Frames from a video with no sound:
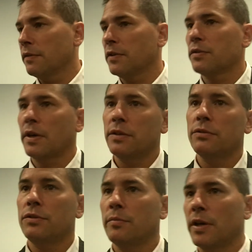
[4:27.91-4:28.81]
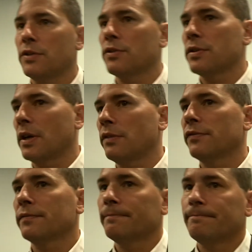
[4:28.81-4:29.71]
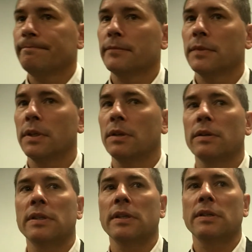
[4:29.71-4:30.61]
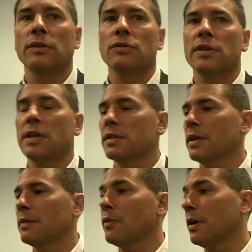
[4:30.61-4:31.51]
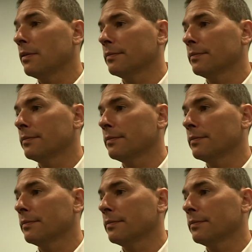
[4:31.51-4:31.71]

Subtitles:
If you try to do too much yourself, it usually doesn't end well.